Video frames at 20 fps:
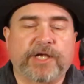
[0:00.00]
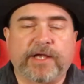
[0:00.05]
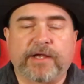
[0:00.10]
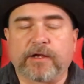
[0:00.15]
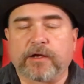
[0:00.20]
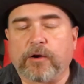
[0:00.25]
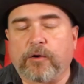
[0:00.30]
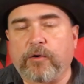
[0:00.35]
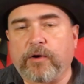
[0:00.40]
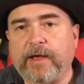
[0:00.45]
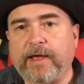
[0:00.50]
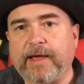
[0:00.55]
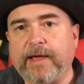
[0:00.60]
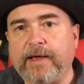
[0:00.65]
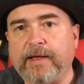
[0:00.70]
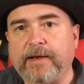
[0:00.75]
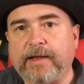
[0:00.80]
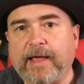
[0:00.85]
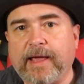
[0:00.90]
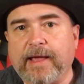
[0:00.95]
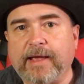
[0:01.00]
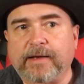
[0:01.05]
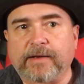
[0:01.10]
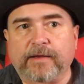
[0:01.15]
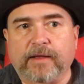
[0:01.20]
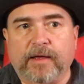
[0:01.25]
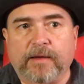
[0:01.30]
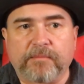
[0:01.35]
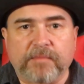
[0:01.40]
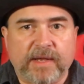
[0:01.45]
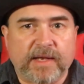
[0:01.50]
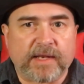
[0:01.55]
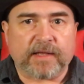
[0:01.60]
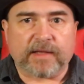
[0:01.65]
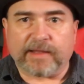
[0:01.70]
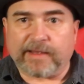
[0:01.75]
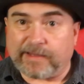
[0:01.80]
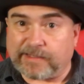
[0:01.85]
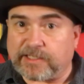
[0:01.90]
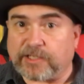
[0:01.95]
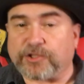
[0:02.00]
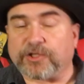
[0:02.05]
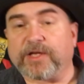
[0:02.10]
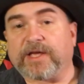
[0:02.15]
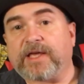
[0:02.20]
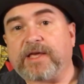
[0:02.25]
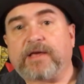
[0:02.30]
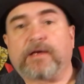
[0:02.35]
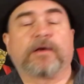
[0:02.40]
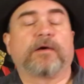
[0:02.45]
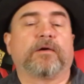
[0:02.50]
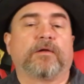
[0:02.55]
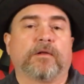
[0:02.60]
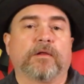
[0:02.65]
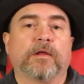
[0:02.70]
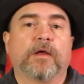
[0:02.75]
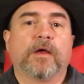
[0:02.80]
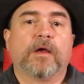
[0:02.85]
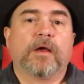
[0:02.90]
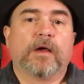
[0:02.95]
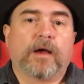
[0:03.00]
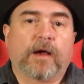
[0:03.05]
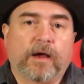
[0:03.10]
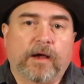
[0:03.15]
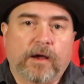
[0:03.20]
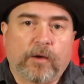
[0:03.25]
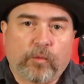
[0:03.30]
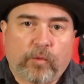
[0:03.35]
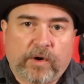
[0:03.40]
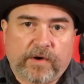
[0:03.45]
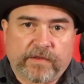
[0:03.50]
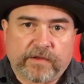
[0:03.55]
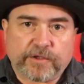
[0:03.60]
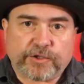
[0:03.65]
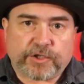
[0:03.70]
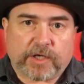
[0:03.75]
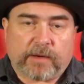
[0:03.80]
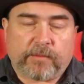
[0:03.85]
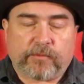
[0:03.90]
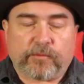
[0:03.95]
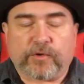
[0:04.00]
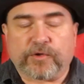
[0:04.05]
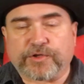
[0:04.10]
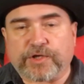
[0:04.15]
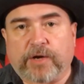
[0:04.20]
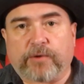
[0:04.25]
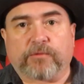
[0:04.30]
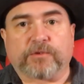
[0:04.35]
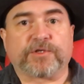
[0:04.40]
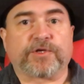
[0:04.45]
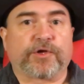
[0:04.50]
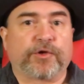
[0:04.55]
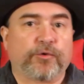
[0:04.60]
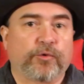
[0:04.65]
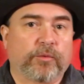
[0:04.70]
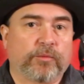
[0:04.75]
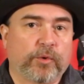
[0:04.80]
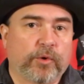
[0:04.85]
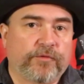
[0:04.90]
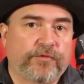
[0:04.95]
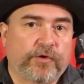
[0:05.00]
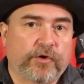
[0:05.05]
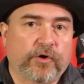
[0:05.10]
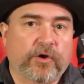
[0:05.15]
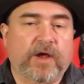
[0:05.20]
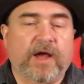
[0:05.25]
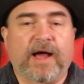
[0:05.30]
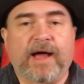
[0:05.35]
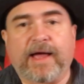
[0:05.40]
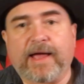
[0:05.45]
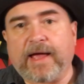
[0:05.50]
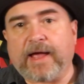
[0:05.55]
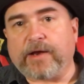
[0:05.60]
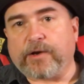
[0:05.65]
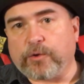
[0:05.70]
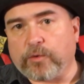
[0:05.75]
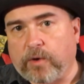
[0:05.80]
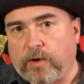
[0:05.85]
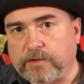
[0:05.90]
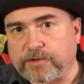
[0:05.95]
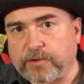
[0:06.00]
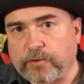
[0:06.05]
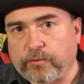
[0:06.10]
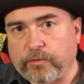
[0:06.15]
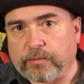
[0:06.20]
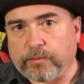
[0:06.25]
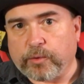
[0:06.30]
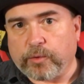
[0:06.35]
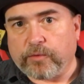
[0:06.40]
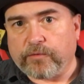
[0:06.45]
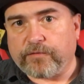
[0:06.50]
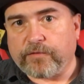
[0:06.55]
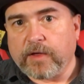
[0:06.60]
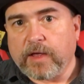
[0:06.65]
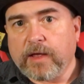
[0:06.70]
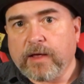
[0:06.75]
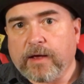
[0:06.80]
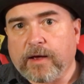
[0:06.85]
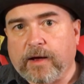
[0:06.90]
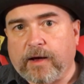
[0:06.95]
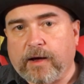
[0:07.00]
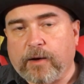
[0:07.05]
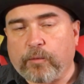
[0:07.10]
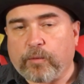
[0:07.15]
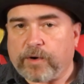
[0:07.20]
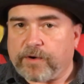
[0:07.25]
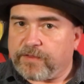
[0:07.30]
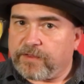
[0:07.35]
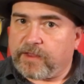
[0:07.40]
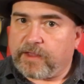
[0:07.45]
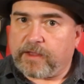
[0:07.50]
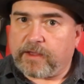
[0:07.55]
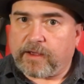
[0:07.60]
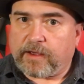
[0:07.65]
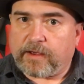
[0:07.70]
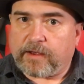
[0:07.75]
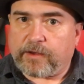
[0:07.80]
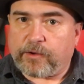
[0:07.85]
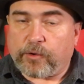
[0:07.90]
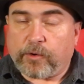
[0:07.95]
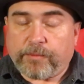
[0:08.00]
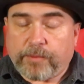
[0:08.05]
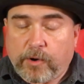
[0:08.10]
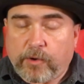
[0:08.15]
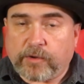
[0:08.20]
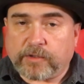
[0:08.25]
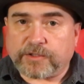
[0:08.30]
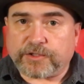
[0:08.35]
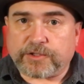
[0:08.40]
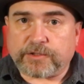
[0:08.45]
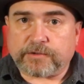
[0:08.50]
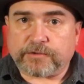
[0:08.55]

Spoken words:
can go ahead and immediately essentially kill one of the generals. So you remove your guy and you also remove one of the your opponent's